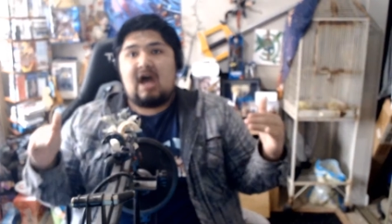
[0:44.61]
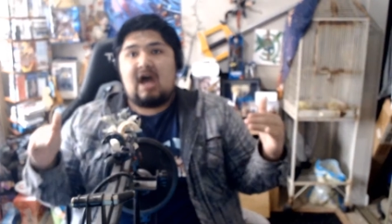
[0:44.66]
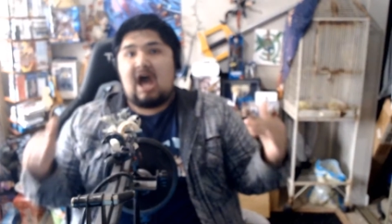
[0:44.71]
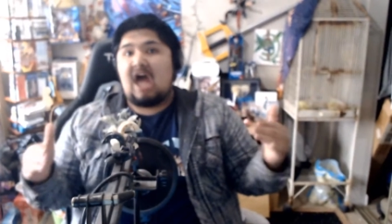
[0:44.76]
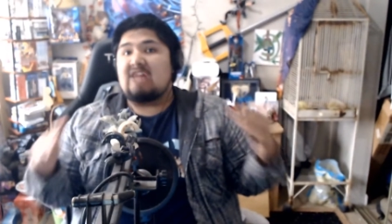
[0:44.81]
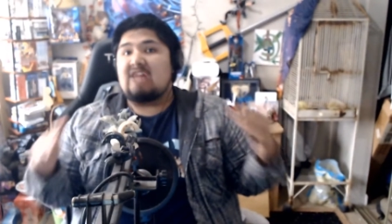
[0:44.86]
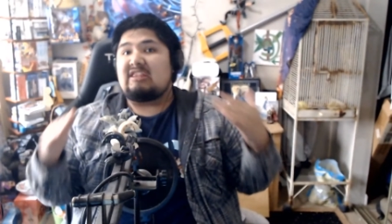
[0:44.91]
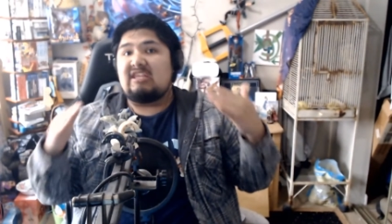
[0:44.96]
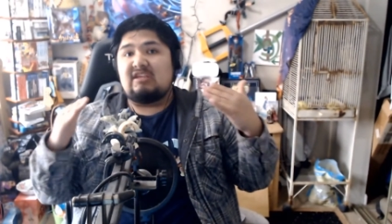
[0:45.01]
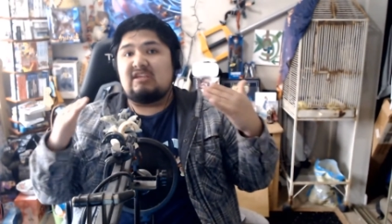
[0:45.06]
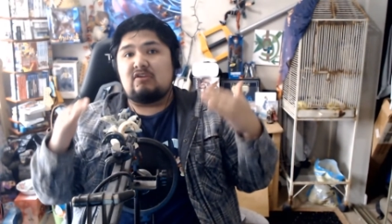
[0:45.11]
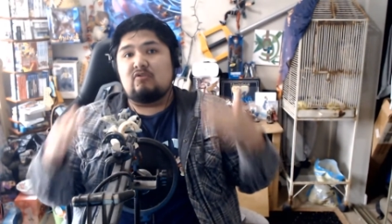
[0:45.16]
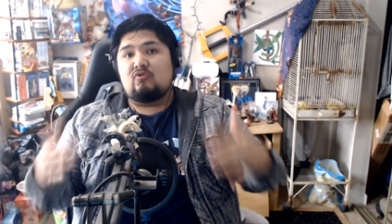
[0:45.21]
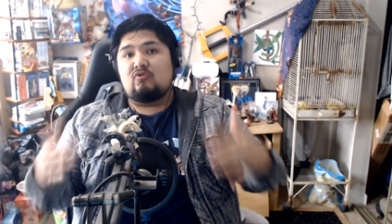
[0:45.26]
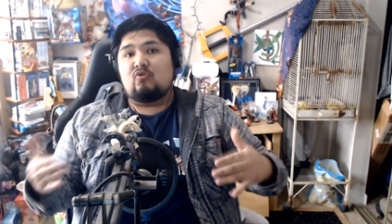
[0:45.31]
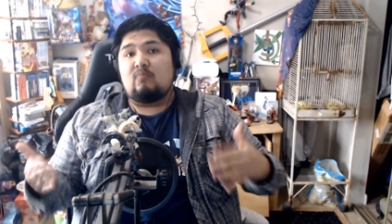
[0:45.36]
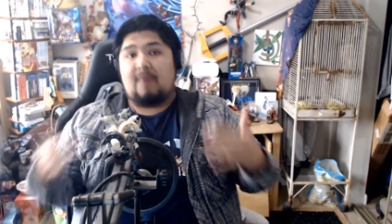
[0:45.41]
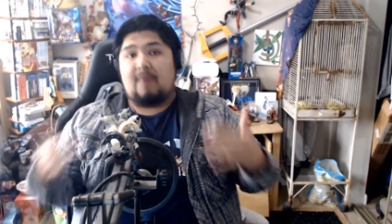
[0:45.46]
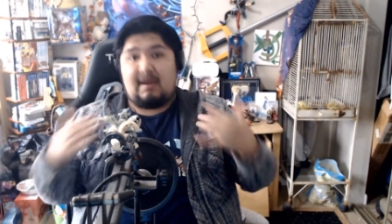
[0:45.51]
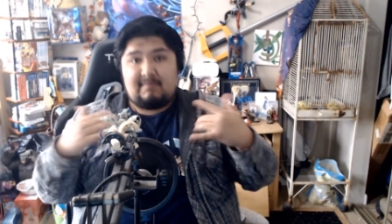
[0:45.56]
I think
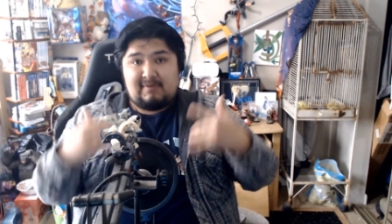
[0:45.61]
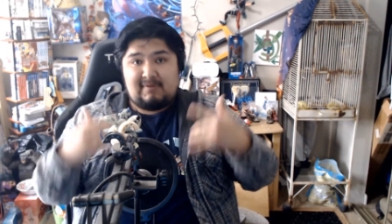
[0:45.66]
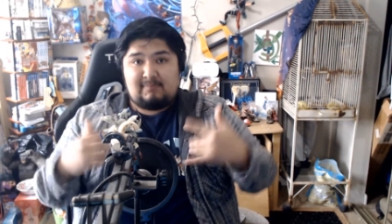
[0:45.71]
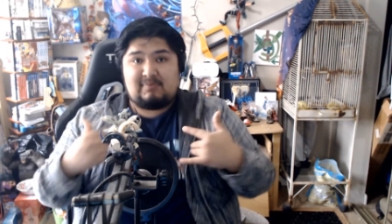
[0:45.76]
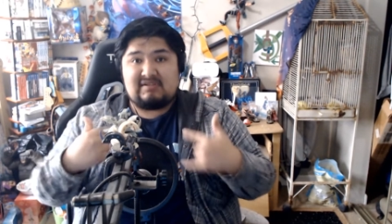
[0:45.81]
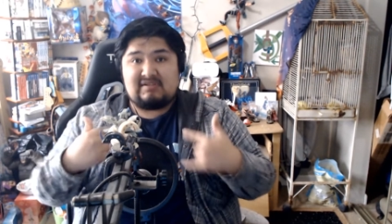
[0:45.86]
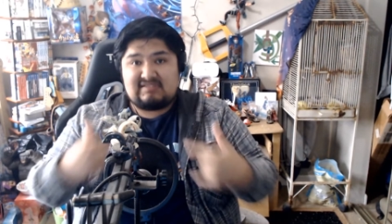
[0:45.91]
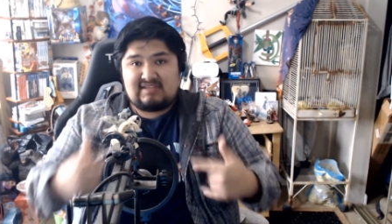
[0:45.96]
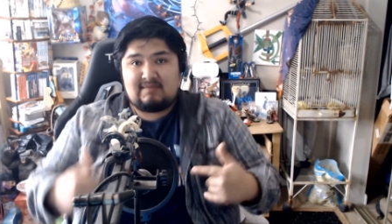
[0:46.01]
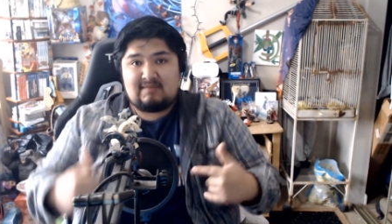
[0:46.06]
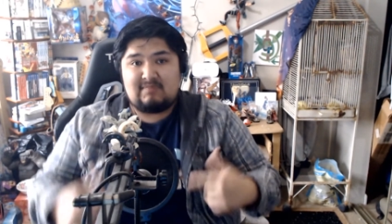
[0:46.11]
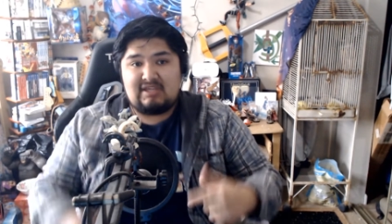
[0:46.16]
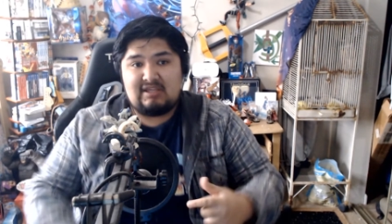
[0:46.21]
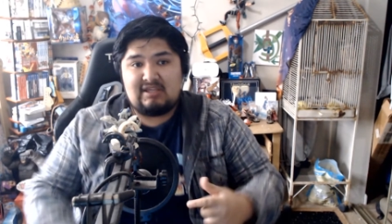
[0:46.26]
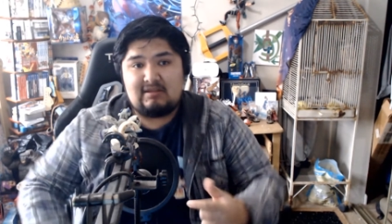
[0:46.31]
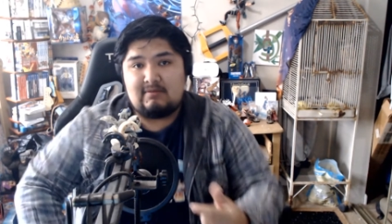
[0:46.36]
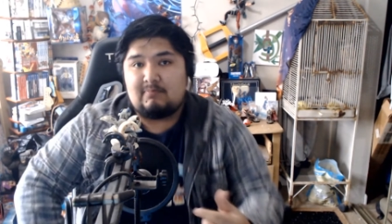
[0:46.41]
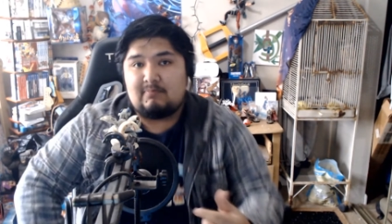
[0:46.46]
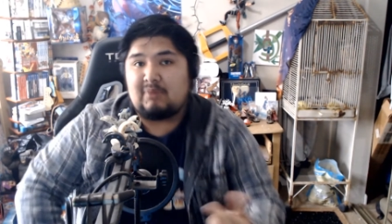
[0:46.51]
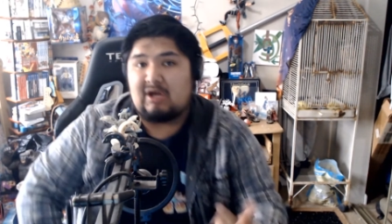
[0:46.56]
YouTube might be pissed at me,
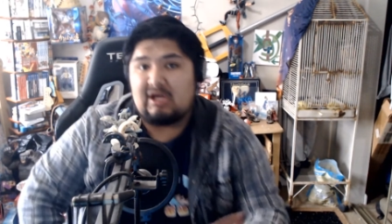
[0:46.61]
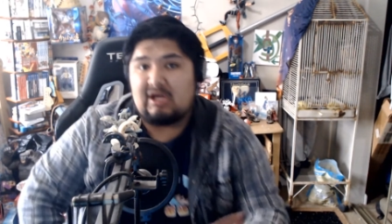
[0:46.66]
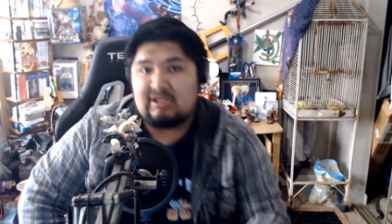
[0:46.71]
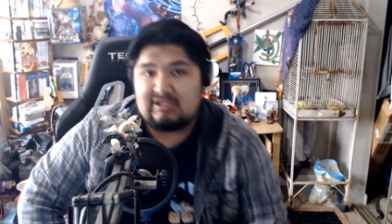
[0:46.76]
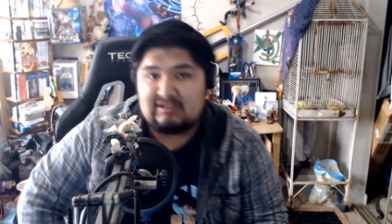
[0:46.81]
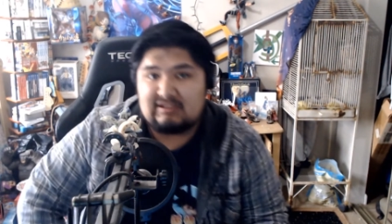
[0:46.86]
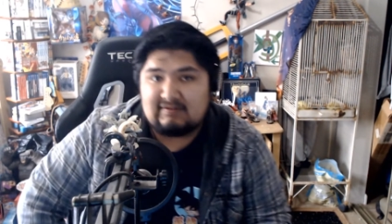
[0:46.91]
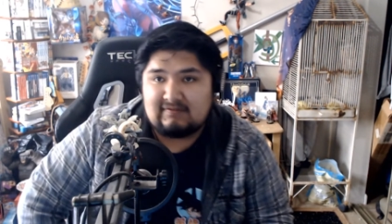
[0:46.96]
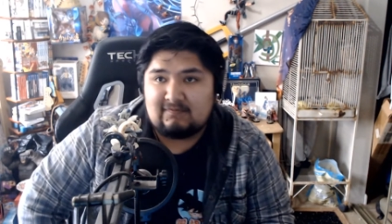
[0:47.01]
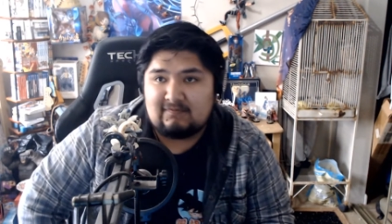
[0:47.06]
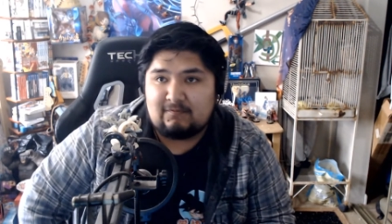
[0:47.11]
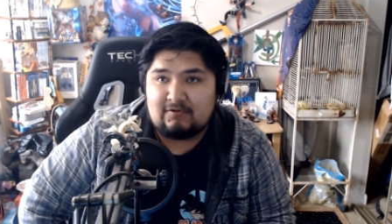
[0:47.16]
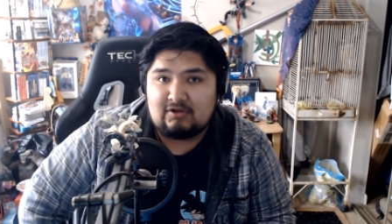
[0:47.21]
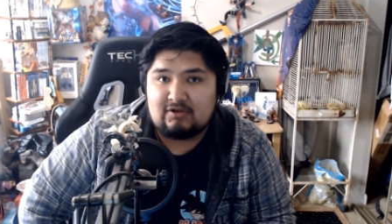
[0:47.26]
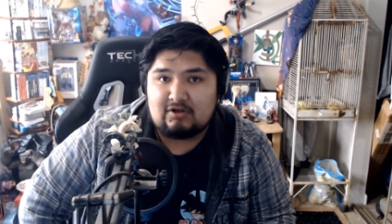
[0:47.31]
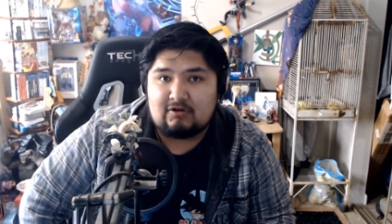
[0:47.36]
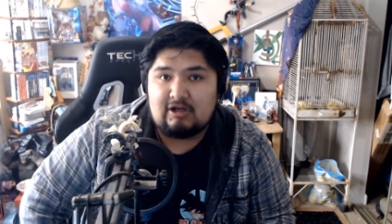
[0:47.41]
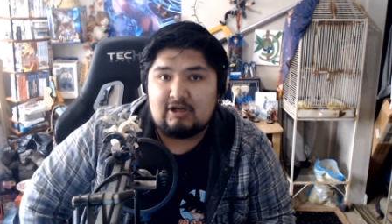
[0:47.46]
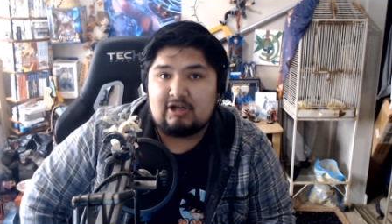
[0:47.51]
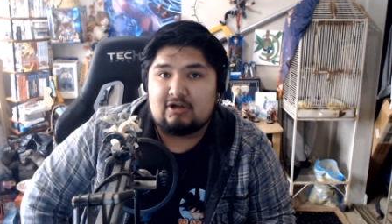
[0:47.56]
but this is for the
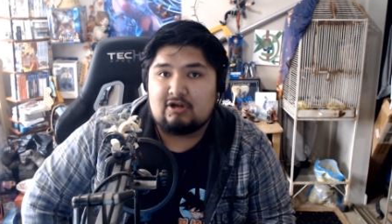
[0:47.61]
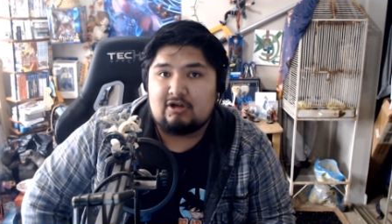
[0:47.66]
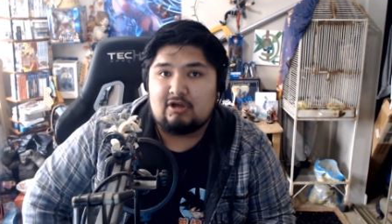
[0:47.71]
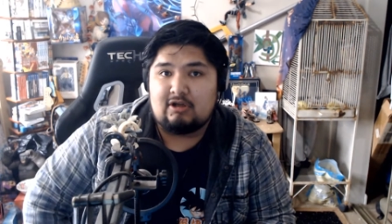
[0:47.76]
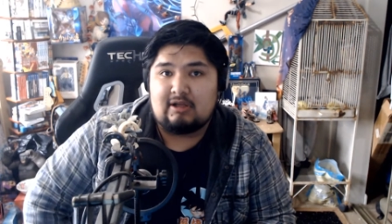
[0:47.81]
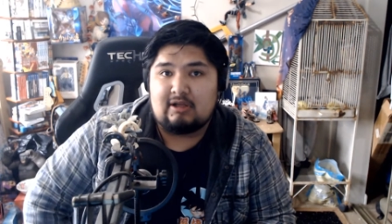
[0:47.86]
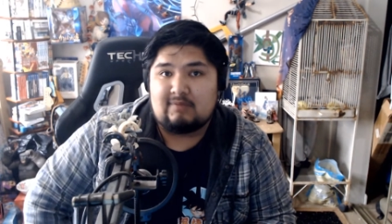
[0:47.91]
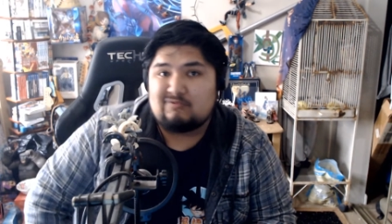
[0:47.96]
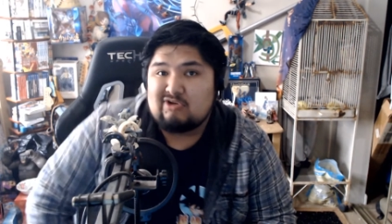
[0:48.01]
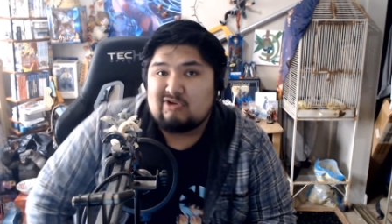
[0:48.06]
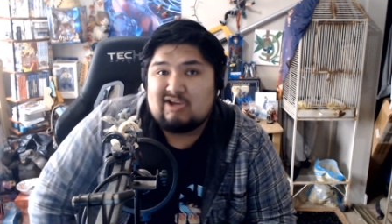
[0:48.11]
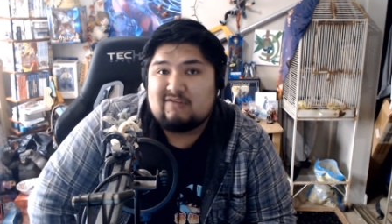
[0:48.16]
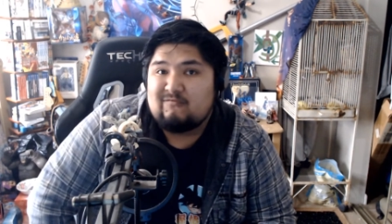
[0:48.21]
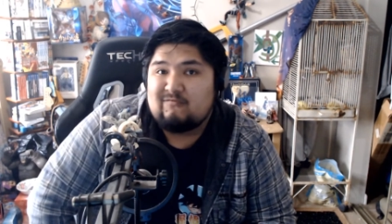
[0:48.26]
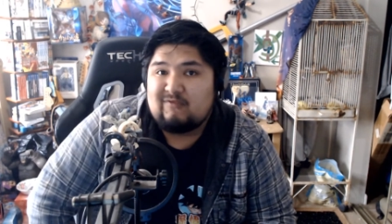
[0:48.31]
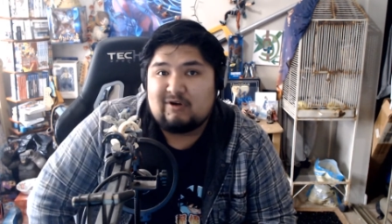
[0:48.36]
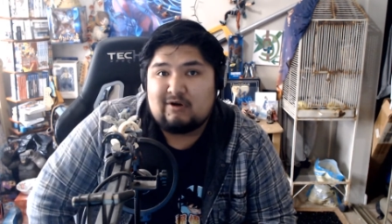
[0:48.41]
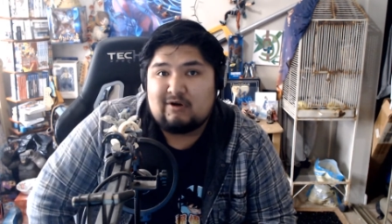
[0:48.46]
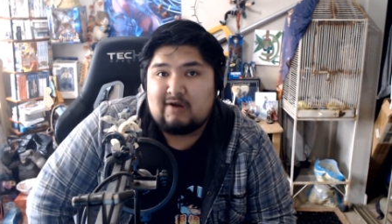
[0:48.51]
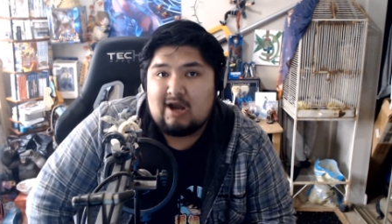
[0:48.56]
greater good. I'm trying to
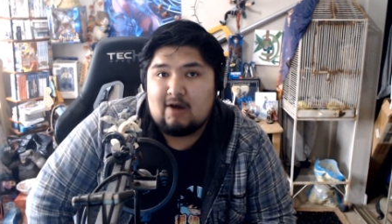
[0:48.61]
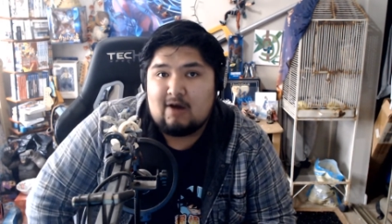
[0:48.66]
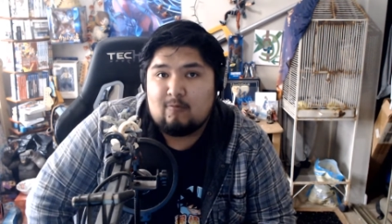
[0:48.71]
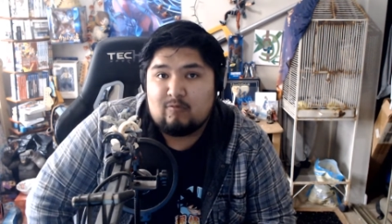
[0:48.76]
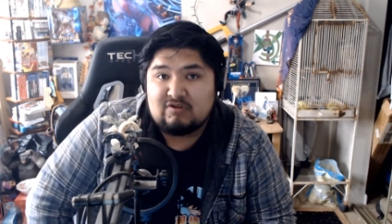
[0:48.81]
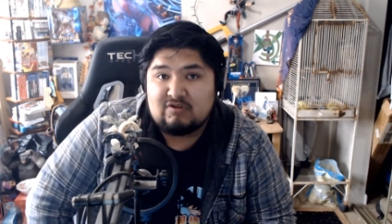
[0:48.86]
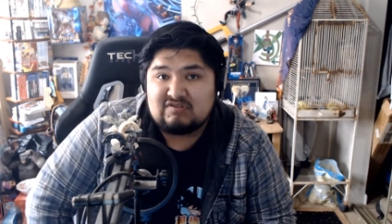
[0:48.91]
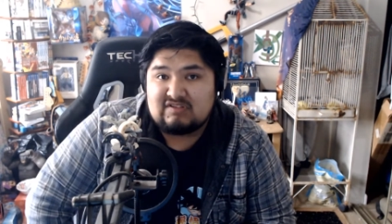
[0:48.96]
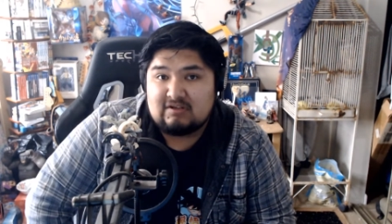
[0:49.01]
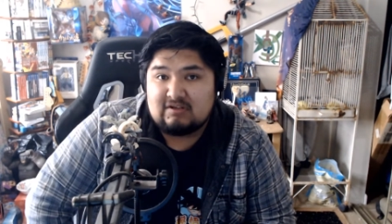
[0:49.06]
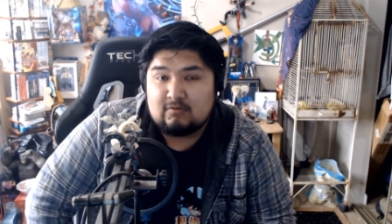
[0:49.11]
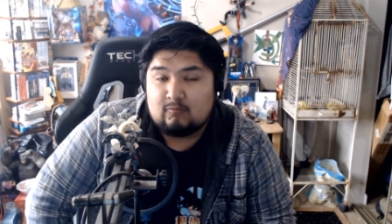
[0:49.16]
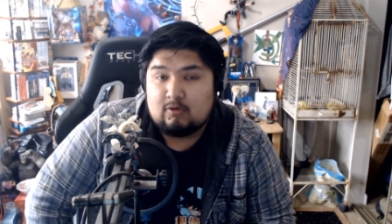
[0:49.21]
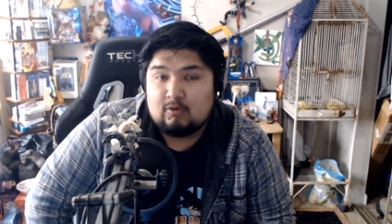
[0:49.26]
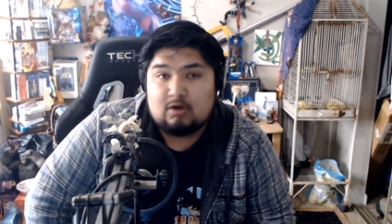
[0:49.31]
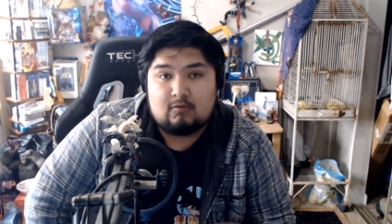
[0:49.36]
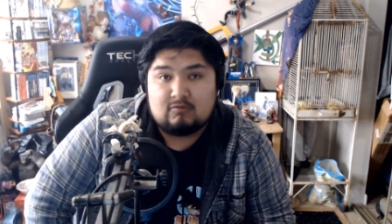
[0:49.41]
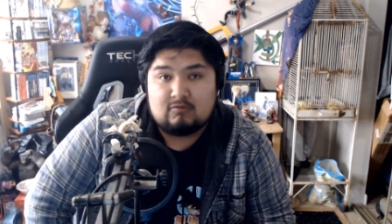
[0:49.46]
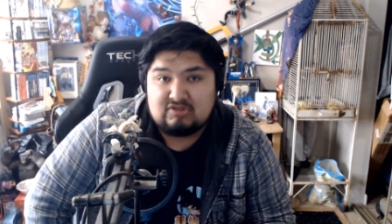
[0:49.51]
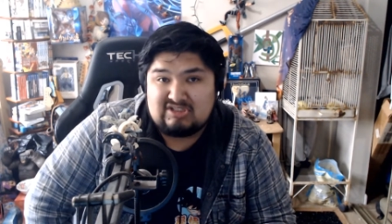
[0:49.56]
figure out what's gonna
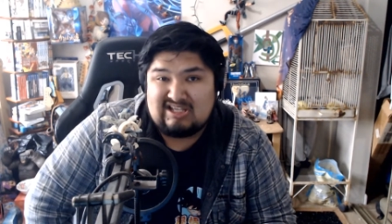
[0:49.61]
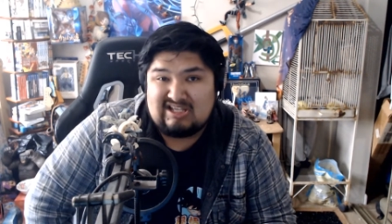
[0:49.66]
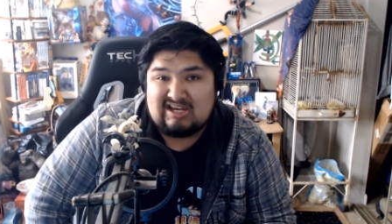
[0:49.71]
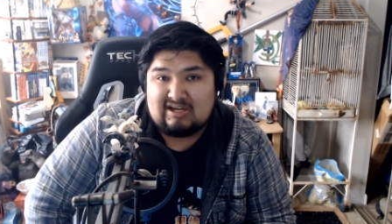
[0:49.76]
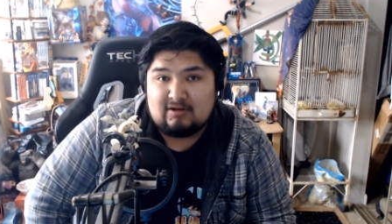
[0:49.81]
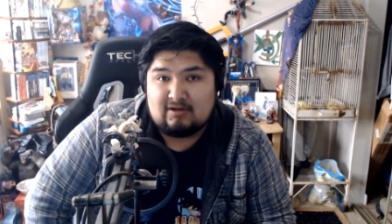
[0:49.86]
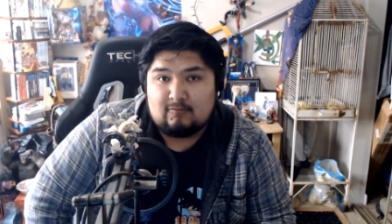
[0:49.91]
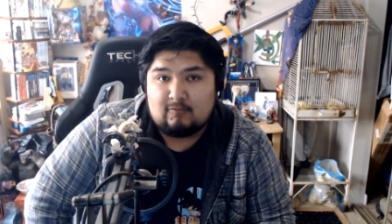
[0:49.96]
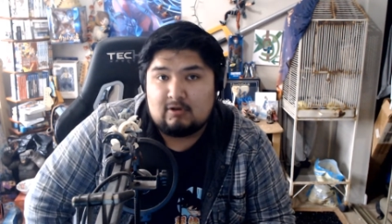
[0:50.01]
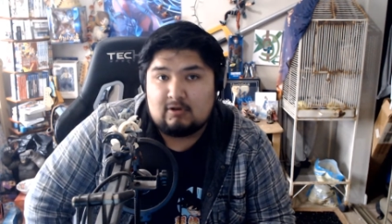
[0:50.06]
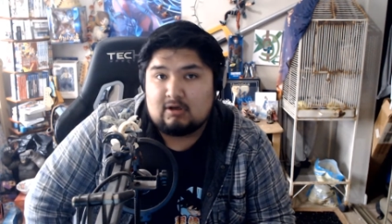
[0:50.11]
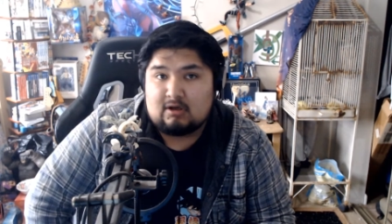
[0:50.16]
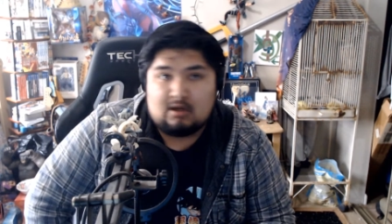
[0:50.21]
work, what's not gonna work.